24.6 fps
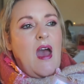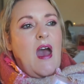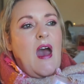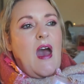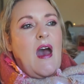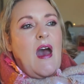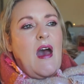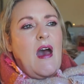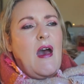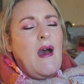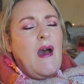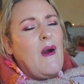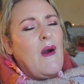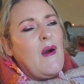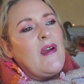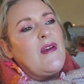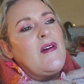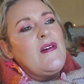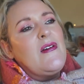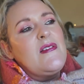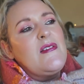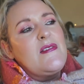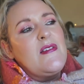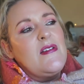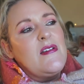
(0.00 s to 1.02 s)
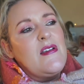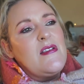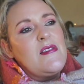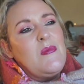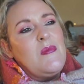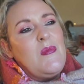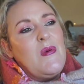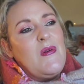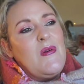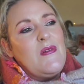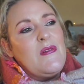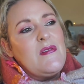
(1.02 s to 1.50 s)
Or I could have done, I
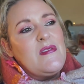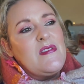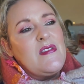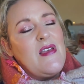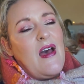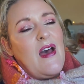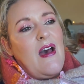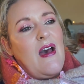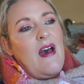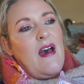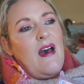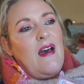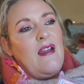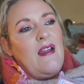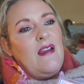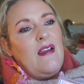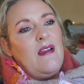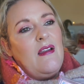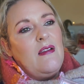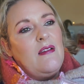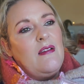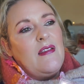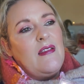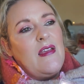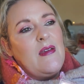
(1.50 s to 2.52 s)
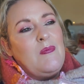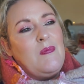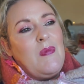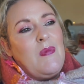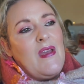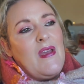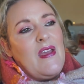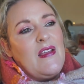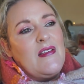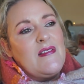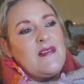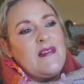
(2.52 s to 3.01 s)
suppose, Get
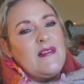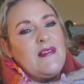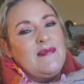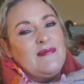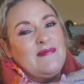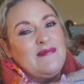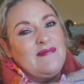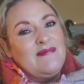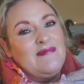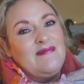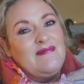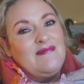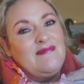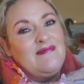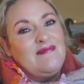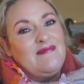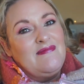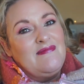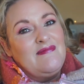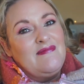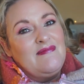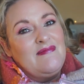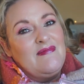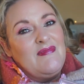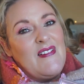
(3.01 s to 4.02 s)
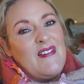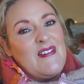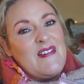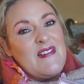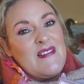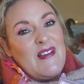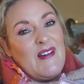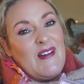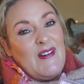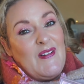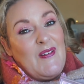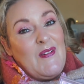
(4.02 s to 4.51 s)
Baked, which
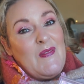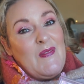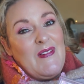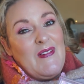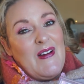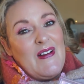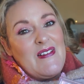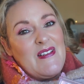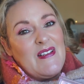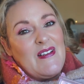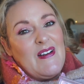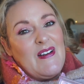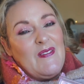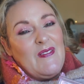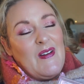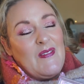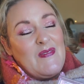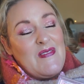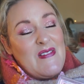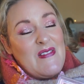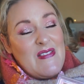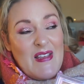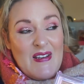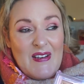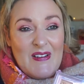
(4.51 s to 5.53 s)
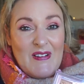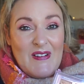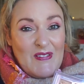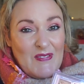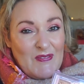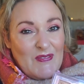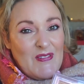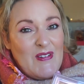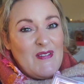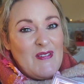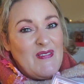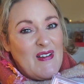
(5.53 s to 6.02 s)
is her new project coming up. She's had a good
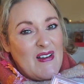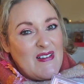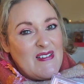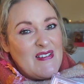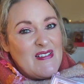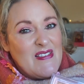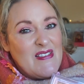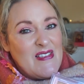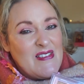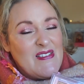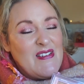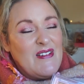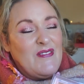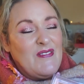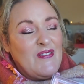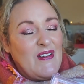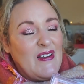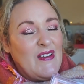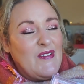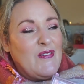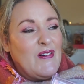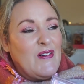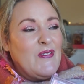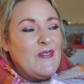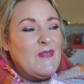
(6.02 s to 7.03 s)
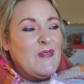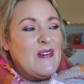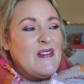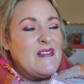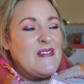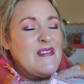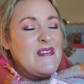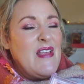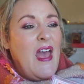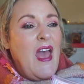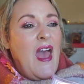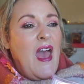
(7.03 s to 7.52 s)
few projects this year, really fun
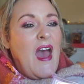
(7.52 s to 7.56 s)
ones.